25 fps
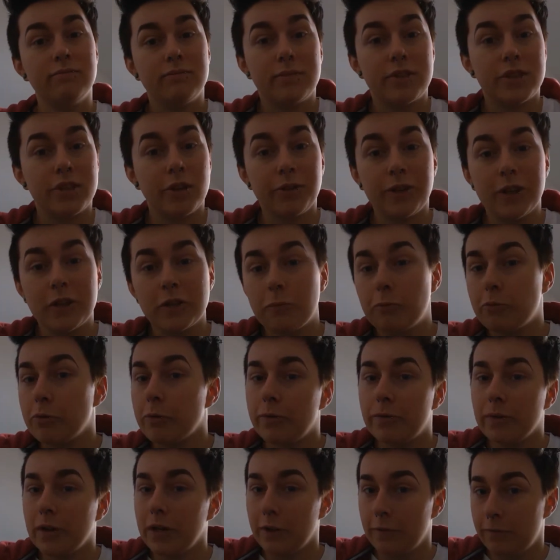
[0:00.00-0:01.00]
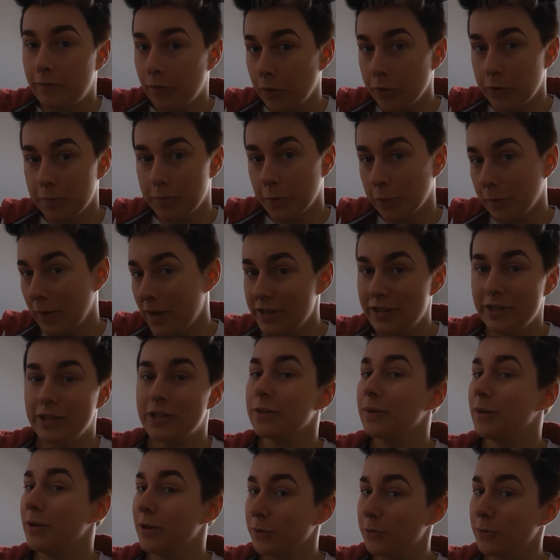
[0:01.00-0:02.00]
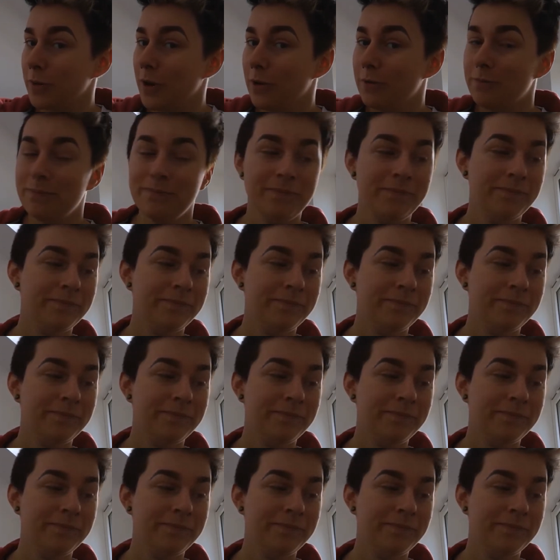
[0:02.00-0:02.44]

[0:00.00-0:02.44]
So there's a perfectly affordable way to do it as well.